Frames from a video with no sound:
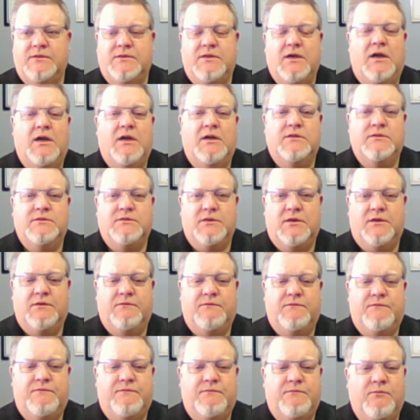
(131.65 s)
tons of
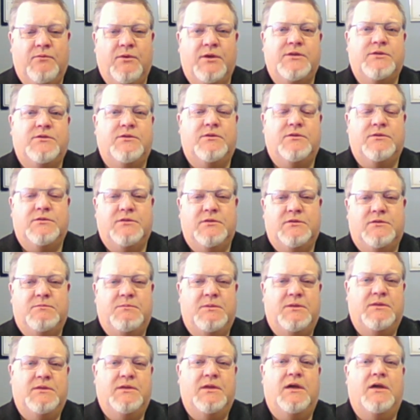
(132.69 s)
research that's
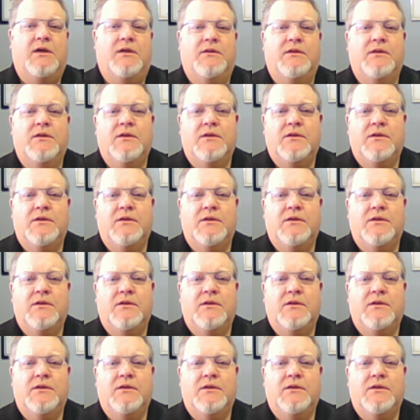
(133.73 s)
been done